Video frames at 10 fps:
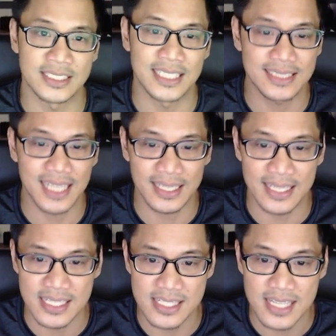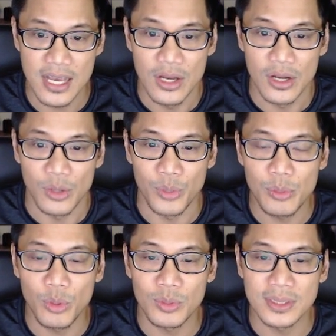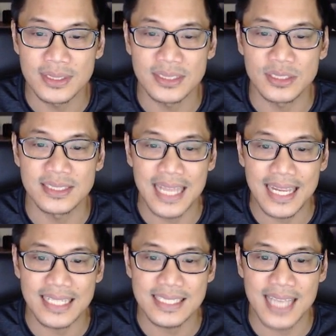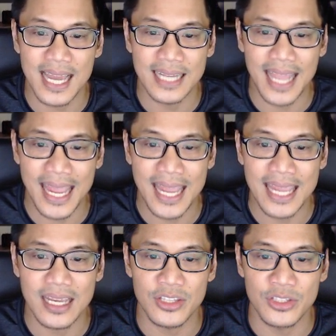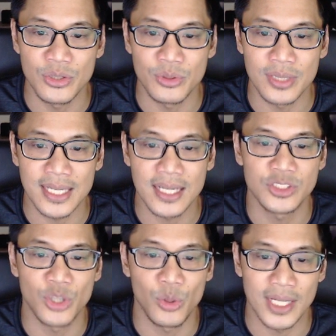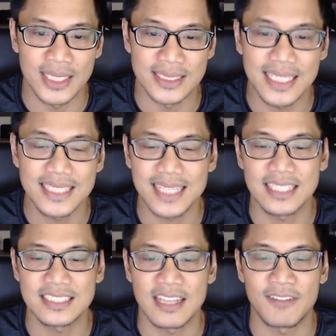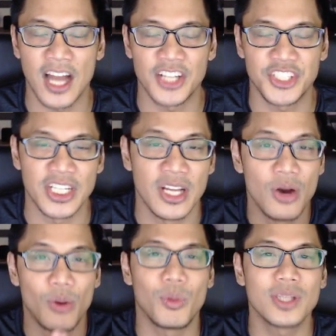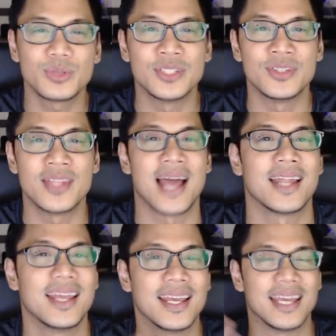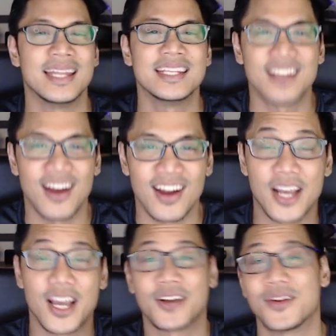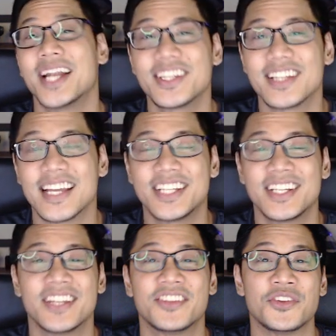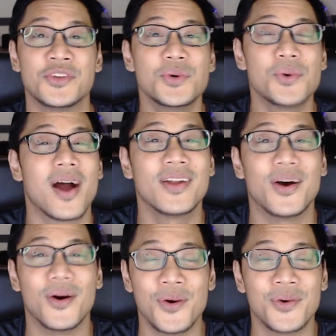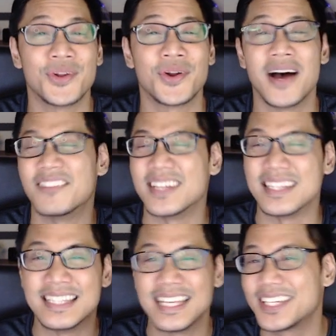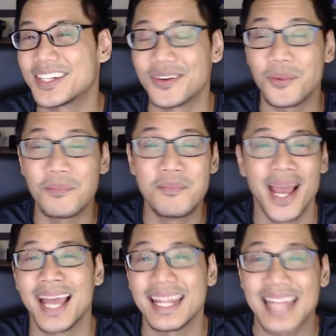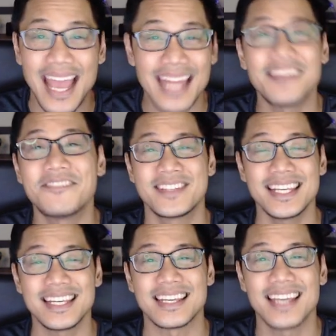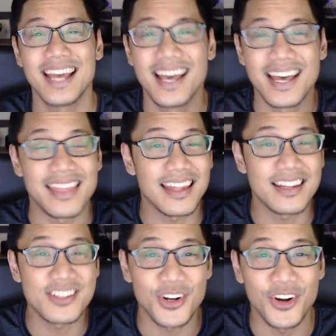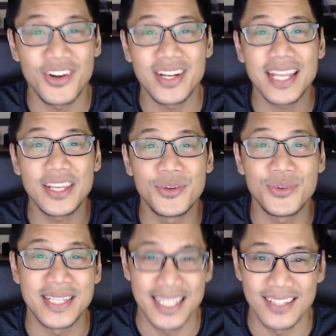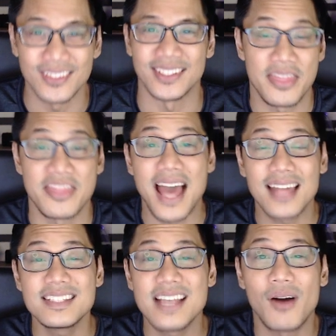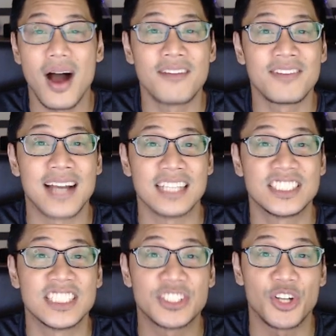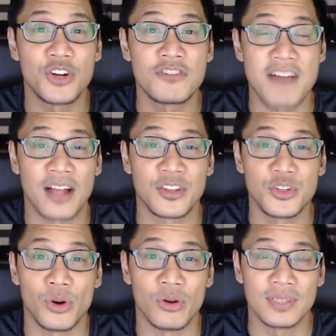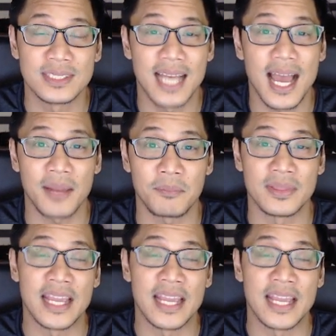Just like this, we will stake inside A Uni tokens inside this Aavegotchi. Once we do that, it is ours. Congratulations, you are the owner of a digital pet NFT that is earning you yield. That is how Aavegotchis earn value over time.